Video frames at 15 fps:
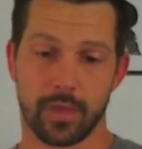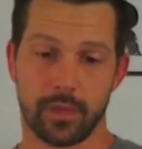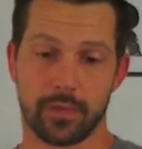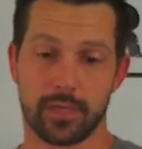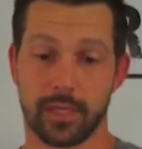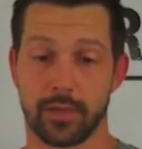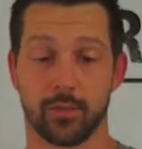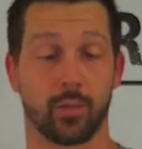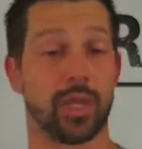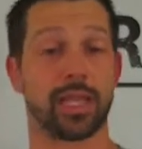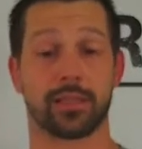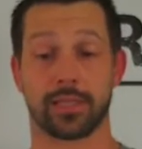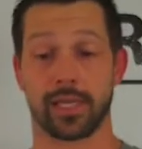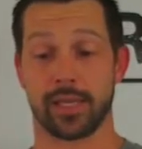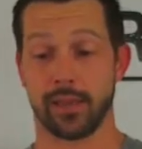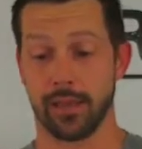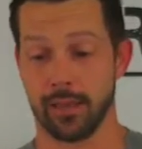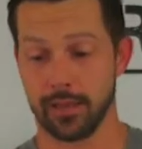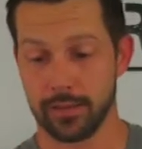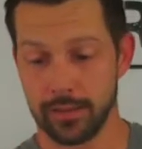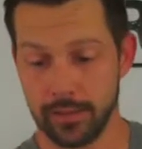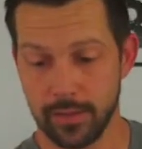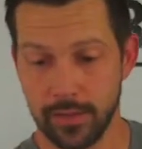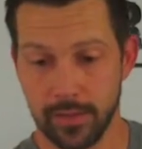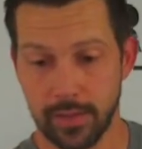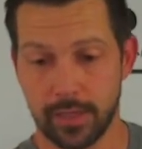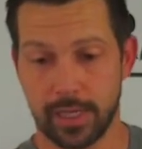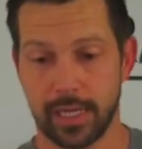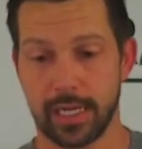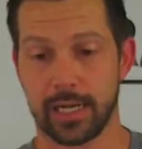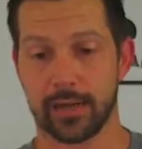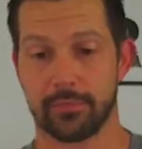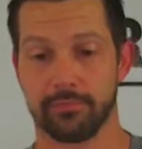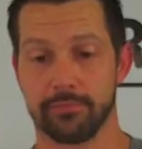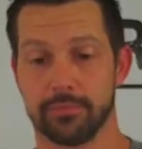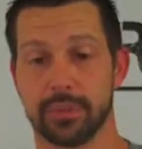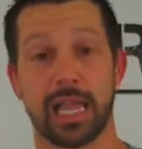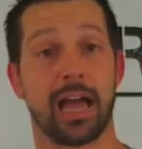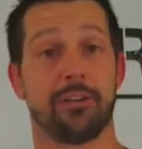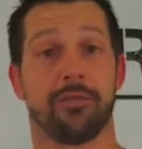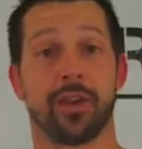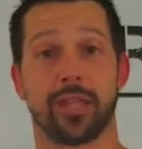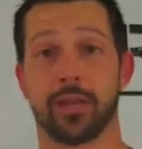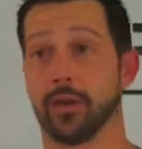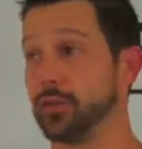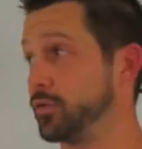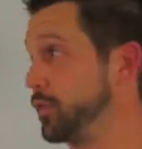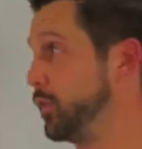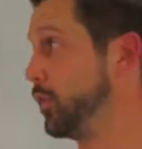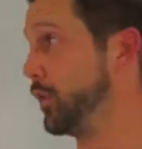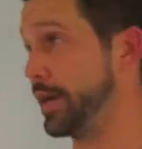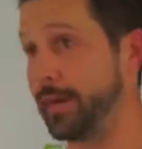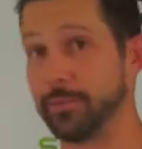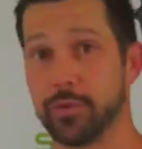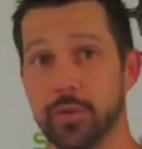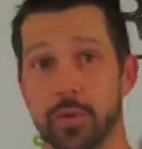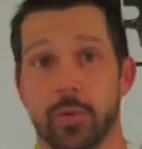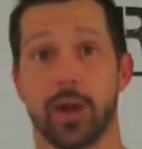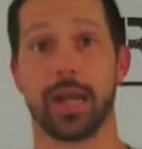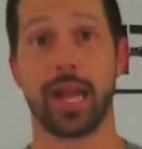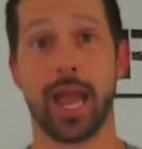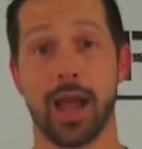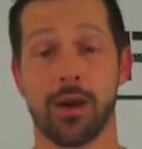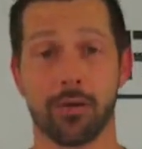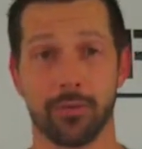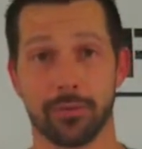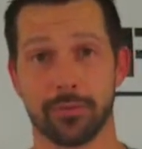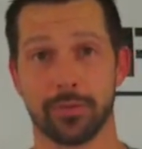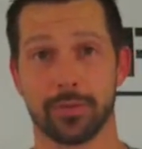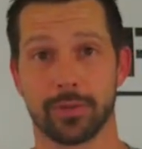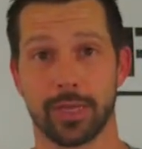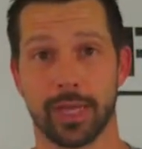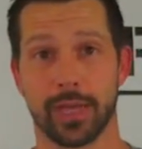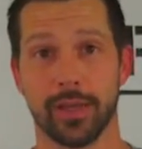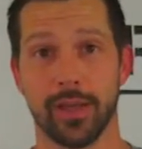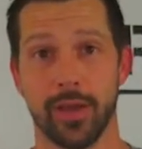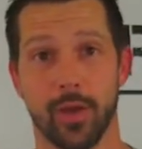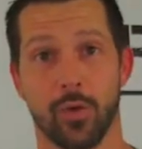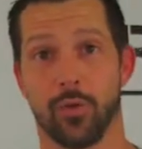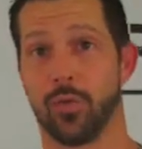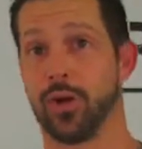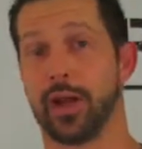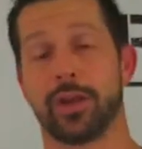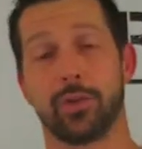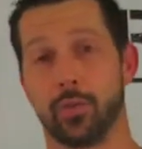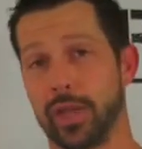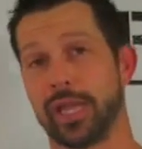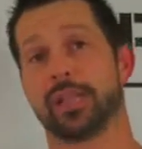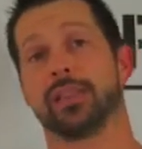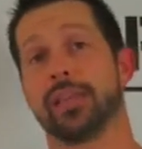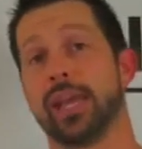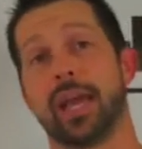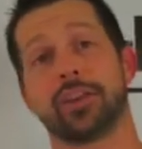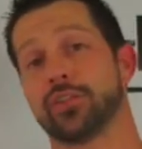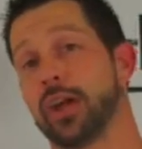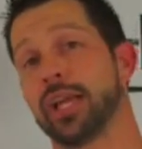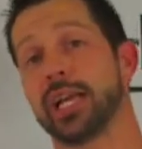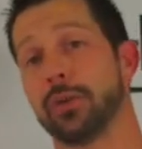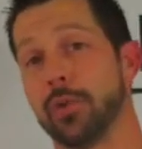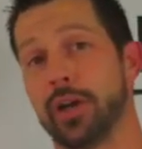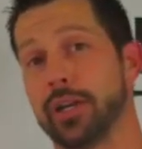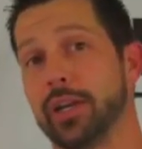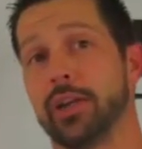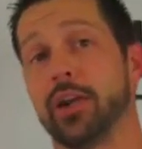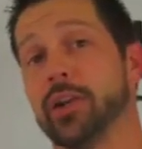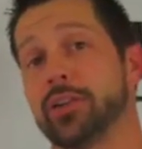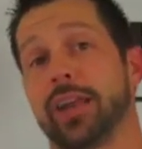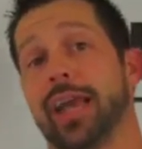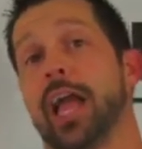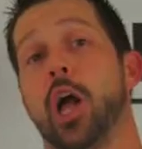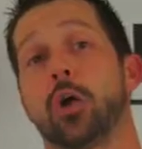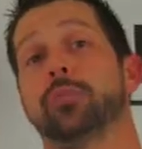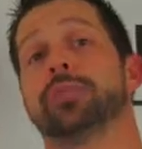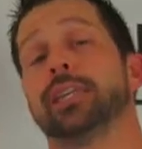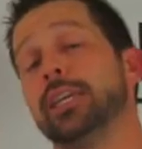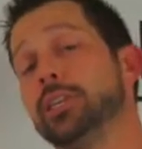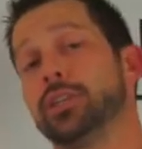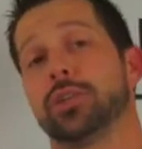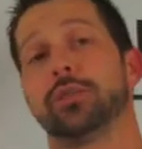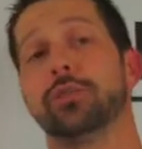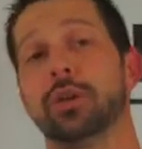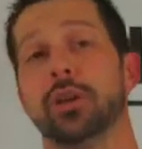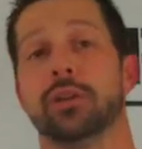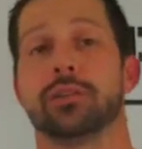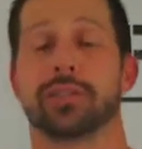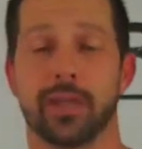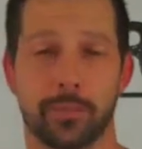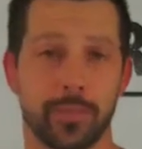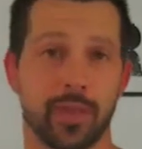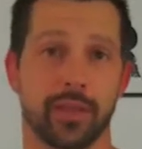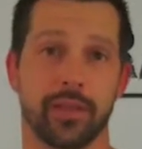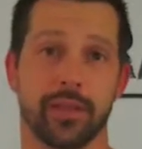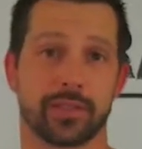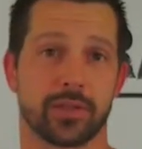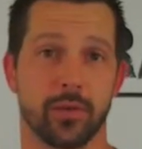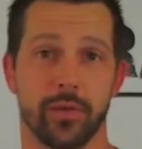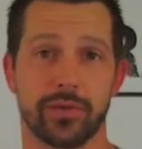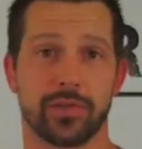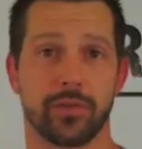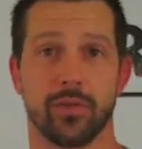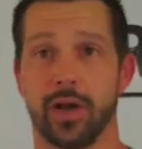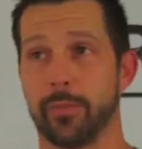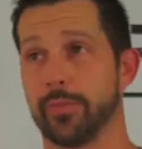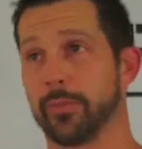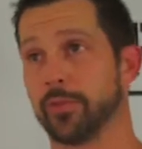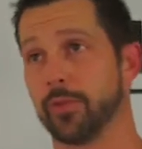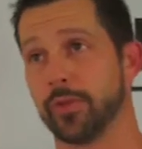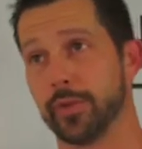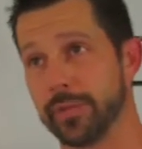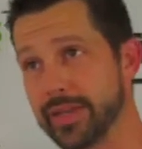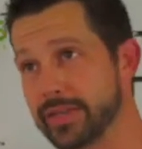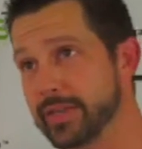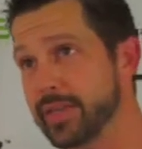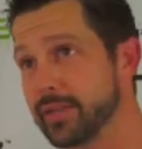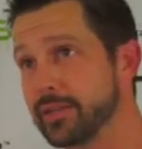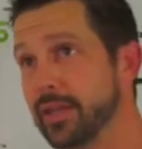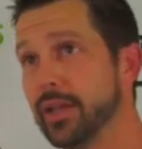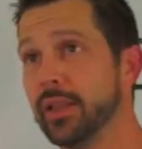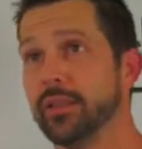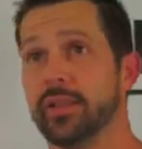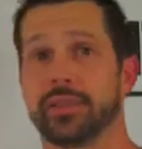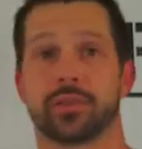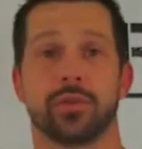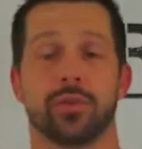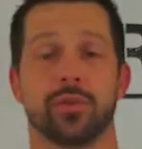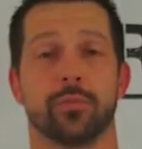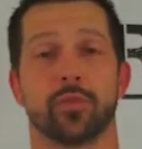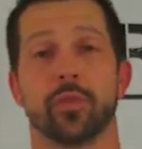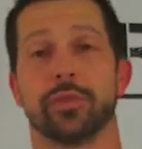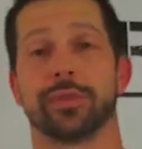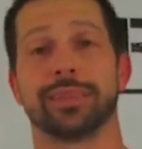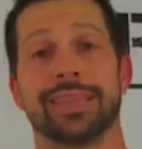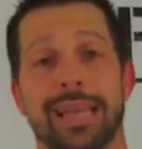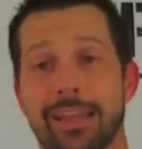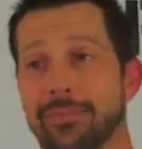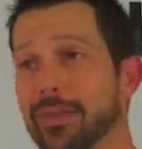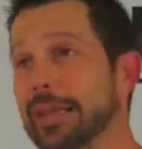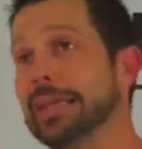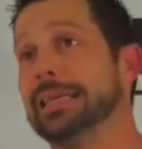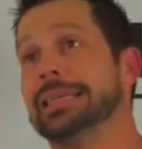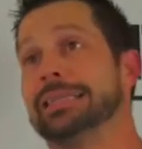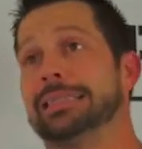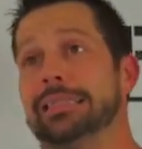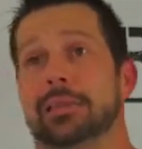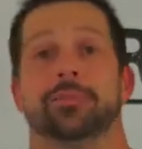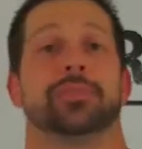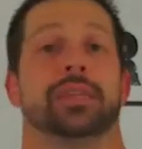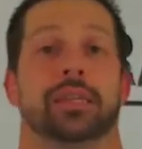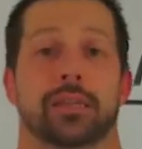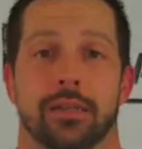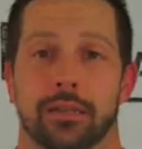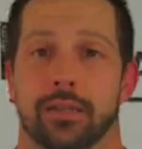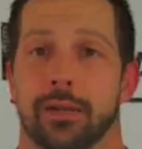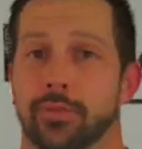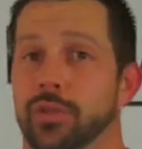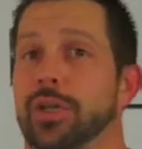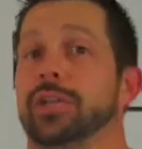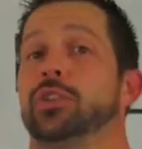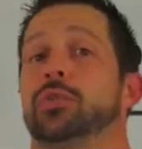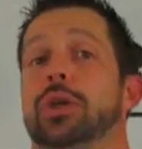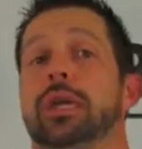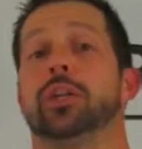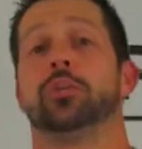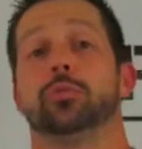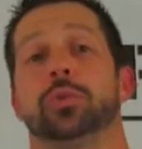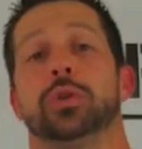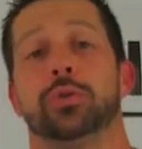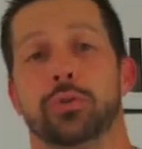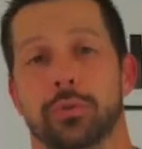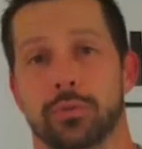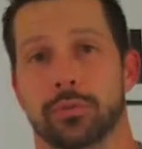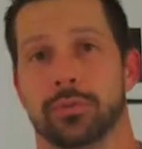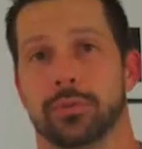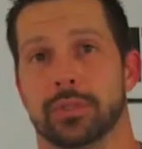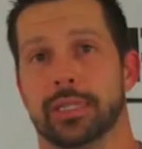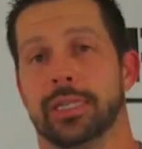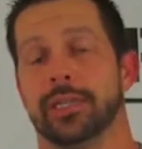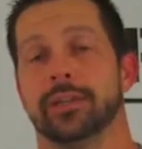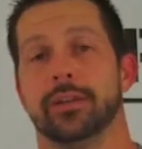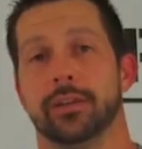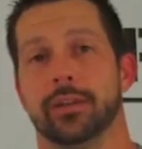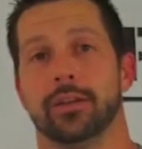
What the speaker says: The weekly live videos, what I'm doing right now, okay? Where weekly I try to come on here and try to help teach you something that's going to help improve your business, that's going to improve your life, something. I'm trying to help you, okay,